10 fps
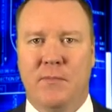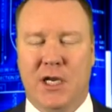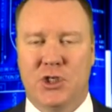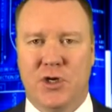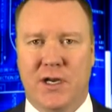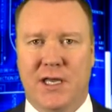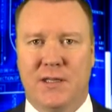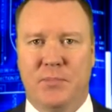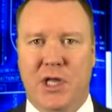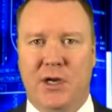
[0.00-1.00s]
Make sure you
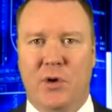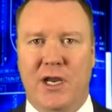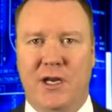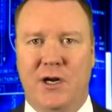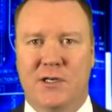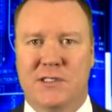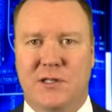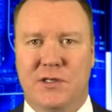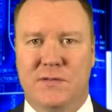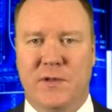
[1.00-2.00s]
get the play right here
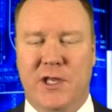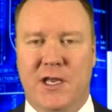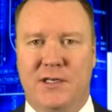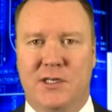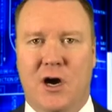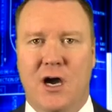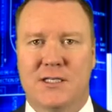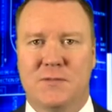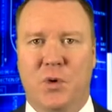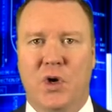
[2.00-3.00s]
exclusively at
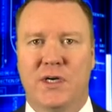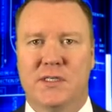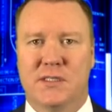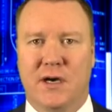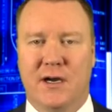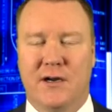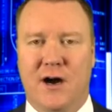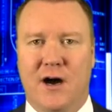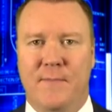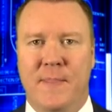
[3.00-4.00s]

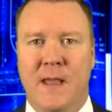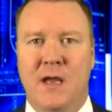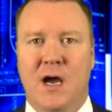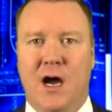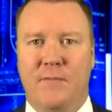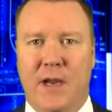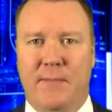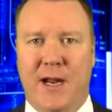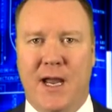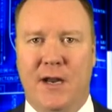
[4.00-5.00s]
DocSports.com. I've
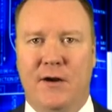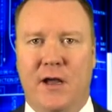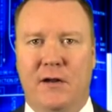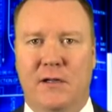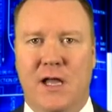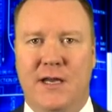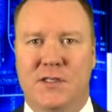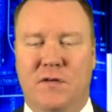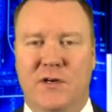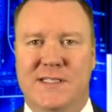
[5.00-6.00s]
made my $100
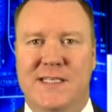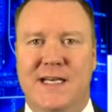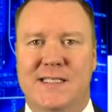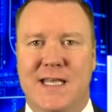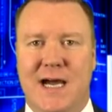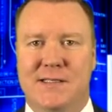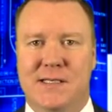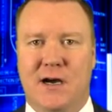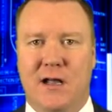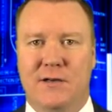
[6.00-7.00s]
clients over
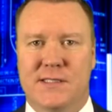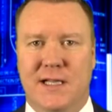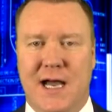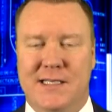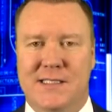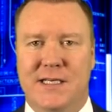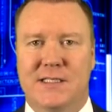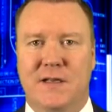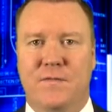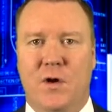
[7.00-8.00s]
$6,000 the last
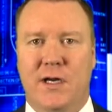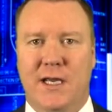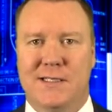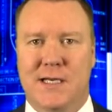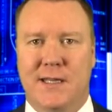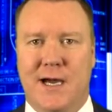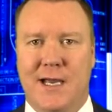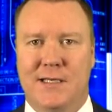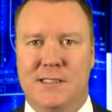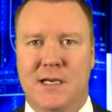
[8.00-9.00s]
64 days on the
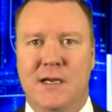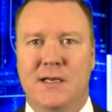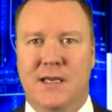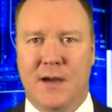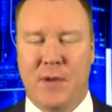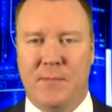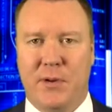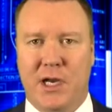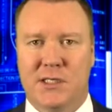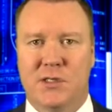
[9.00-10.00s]
ice. Get my
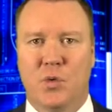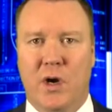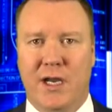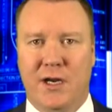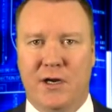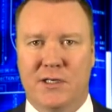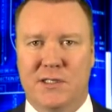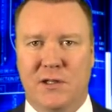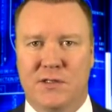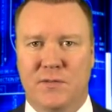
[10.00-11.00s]
picks right here
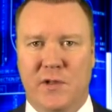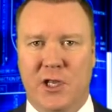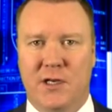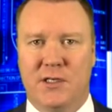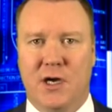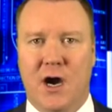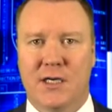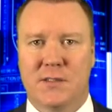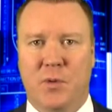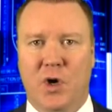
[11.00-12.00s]
exclusively at
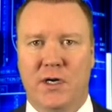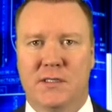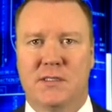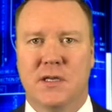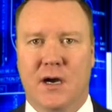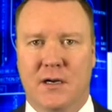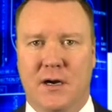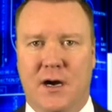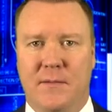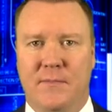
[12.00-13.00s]

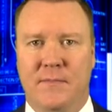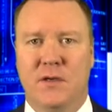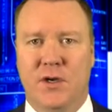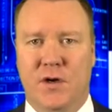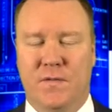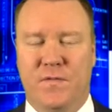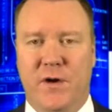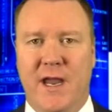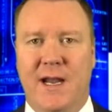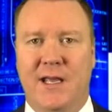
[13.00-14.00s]
DocSports.com. Your
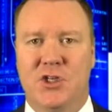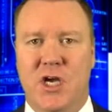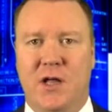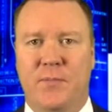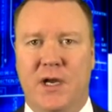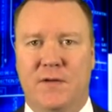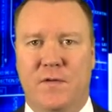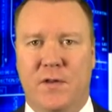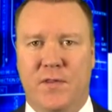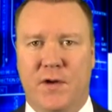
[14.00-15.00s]
free NHL pick
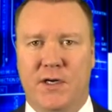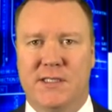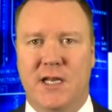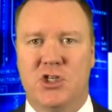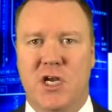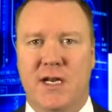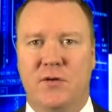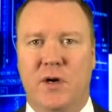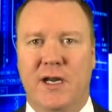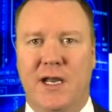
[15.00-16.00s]
for Thursday,
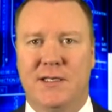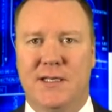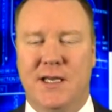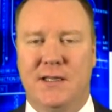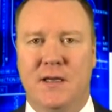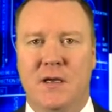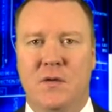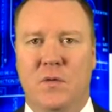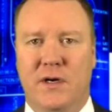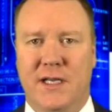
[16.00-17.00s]
January 18th.
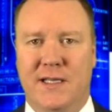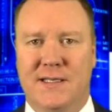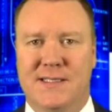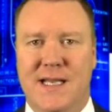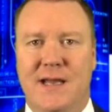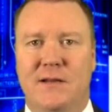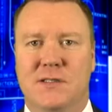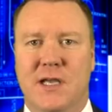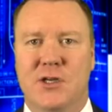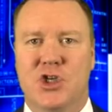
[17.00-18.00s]
We're taking the San
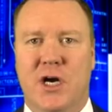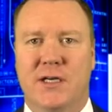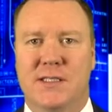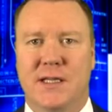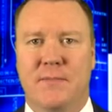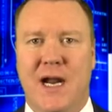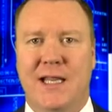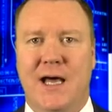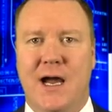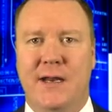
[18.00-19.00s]
Jose Sharks on the
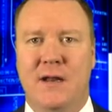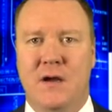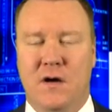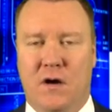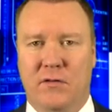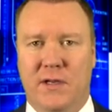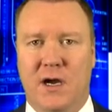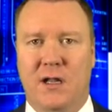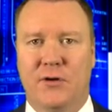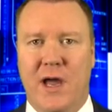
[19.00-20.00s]
money line over the
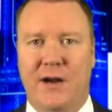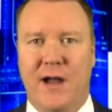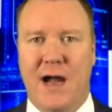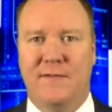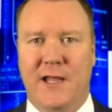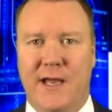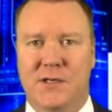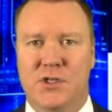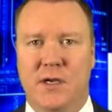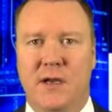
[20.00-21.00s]
Colorado
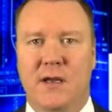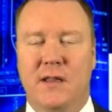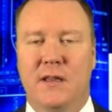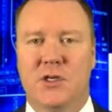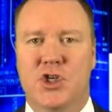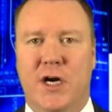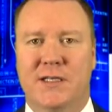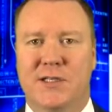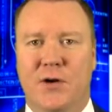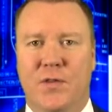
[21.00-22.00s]
Avalanche. The
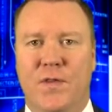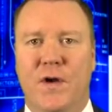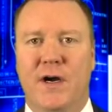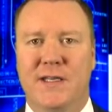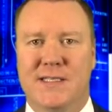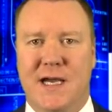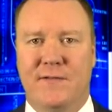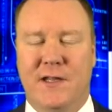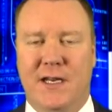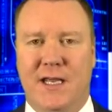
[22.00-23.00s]
Sharks are
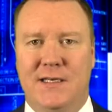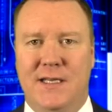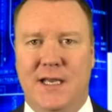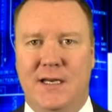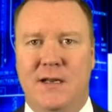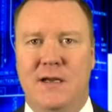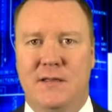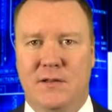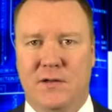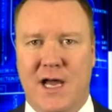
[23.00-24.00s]
37-18
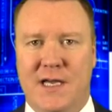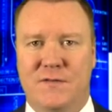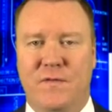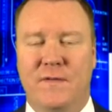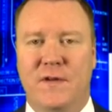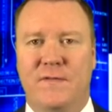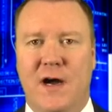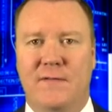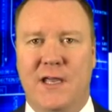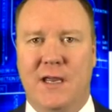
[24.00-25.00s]
in their last
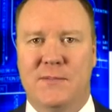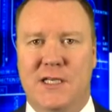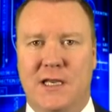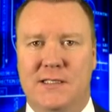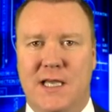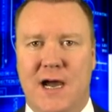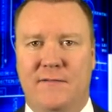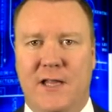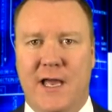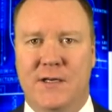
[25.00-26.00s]
55 games against the
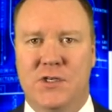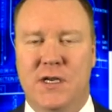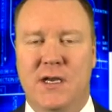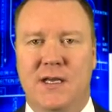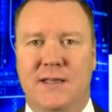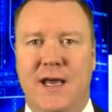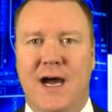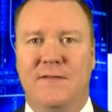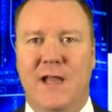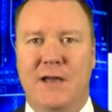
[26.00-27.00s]
Avalanche. The
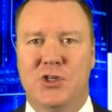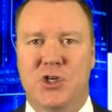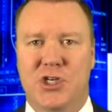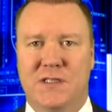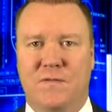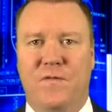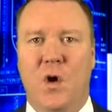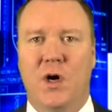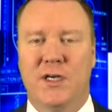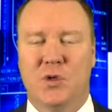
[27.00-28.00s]
Avalanche are just
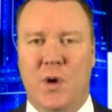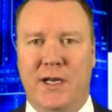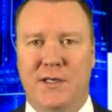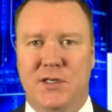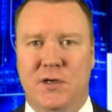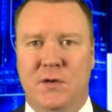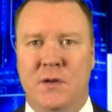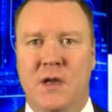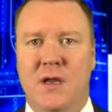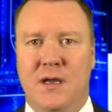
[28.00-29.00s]

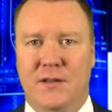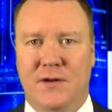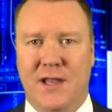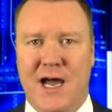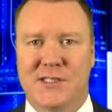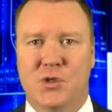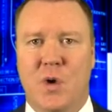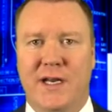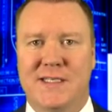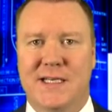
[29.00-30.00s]
4-22 in their last
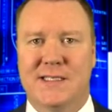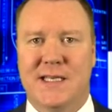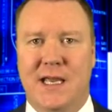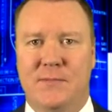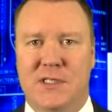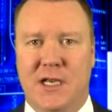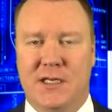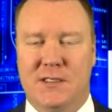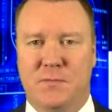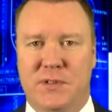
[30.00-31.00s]
26 games
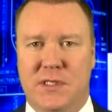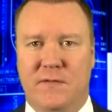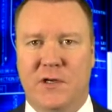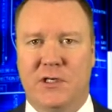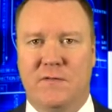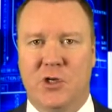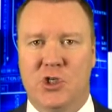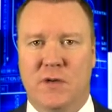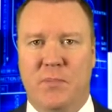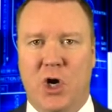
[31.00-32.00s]
against Pacific
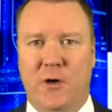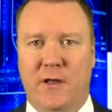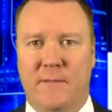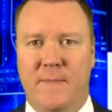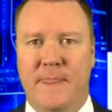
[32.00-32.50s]
Division opponent.